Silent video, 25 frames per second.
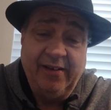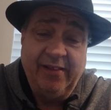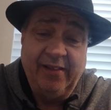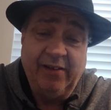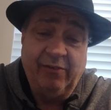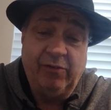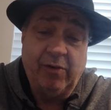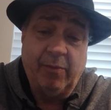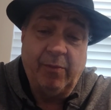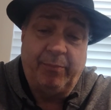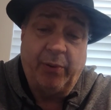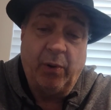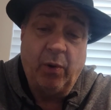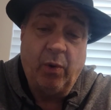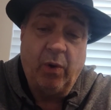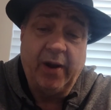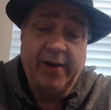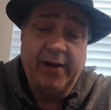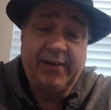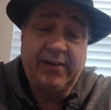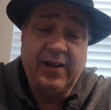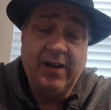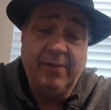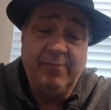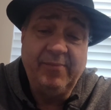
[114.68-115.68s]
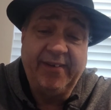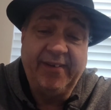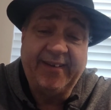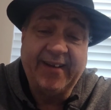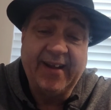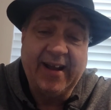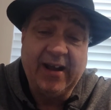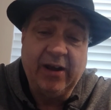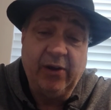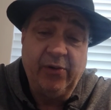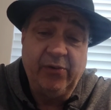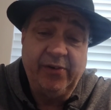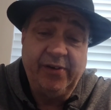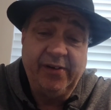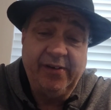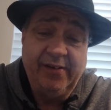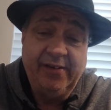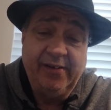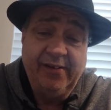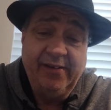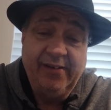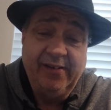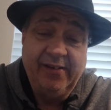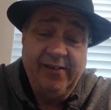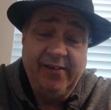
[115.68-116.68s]
The report comes out
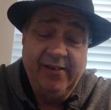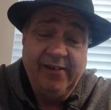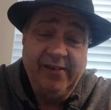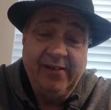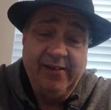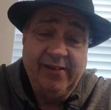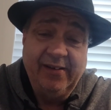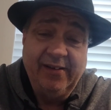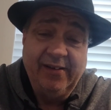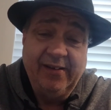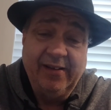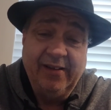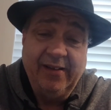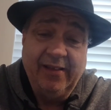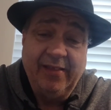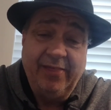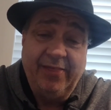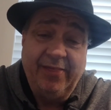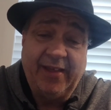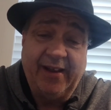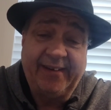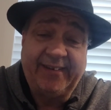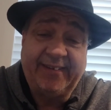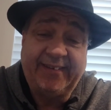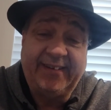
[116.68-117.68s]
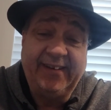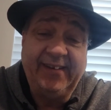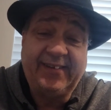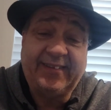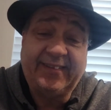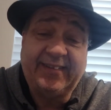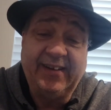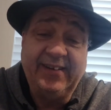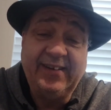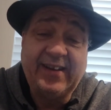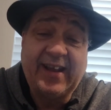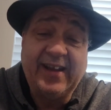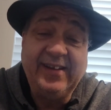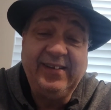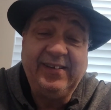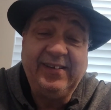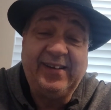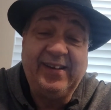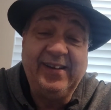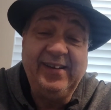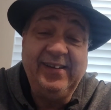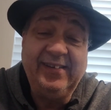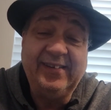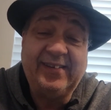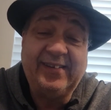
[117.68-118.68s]
that since the
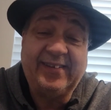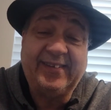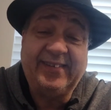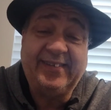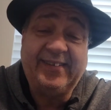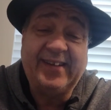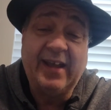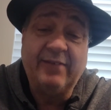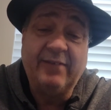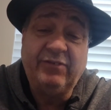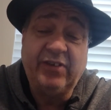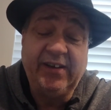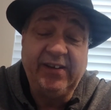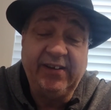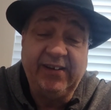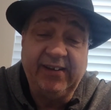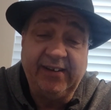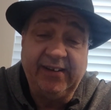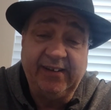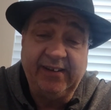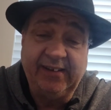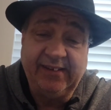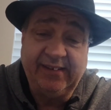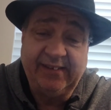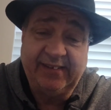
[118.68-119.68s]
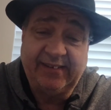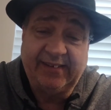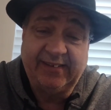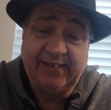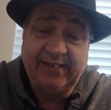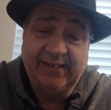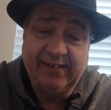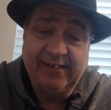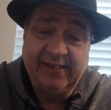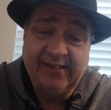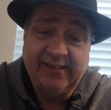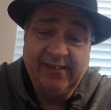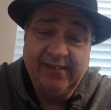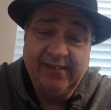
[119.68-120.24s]
1970s,